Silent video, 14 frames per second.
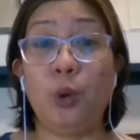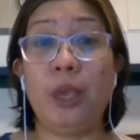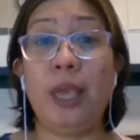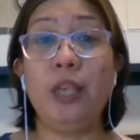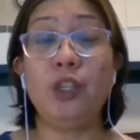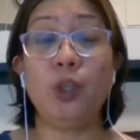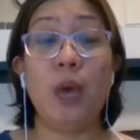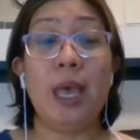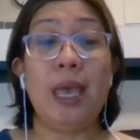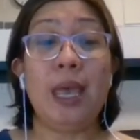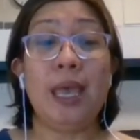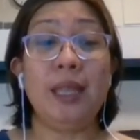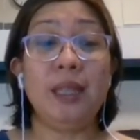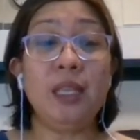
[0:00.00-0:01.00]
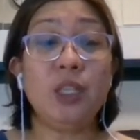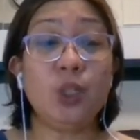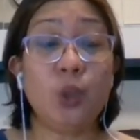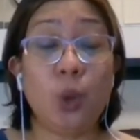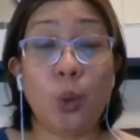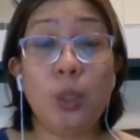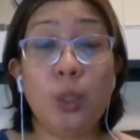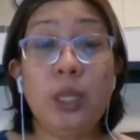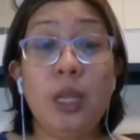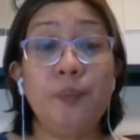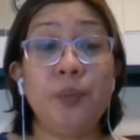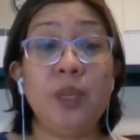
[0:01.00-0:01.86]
Okay, so in this code,